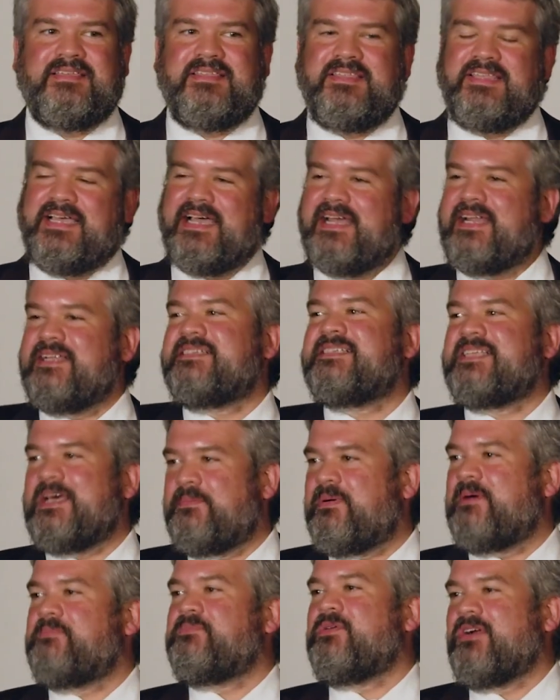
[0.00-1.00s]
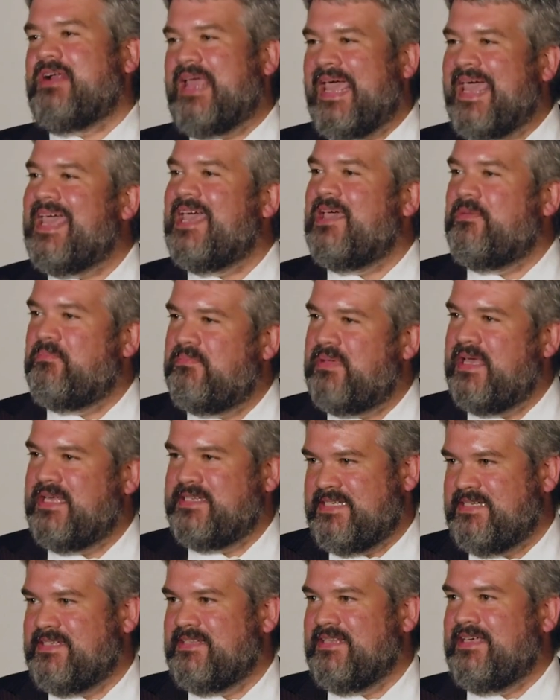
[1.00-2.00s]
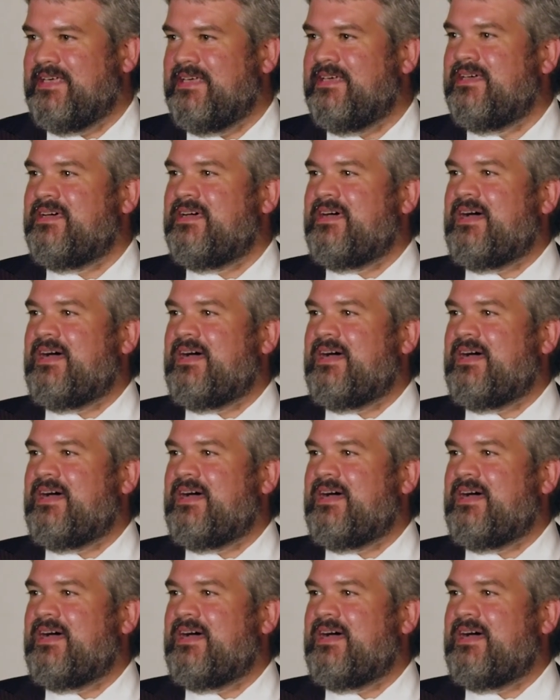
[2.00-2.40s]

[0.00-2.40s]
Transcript: you got to step up your game, basically.